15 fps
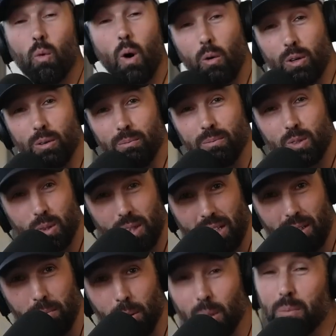welcome to
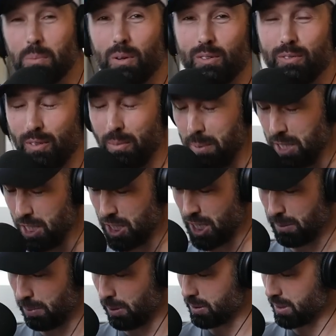another Bulletproof for
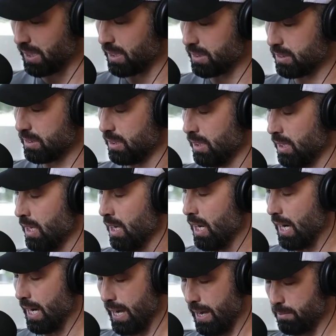BJJ podcast.
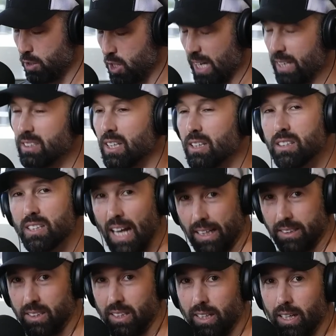I am JT
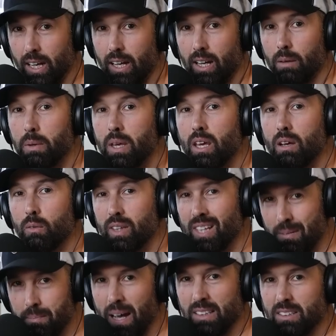Tenasti, and I'm here with the
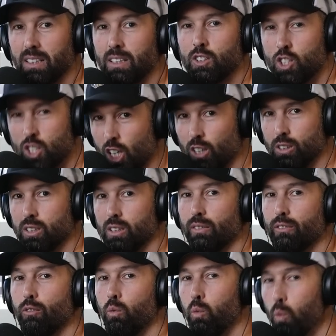amazing Joseph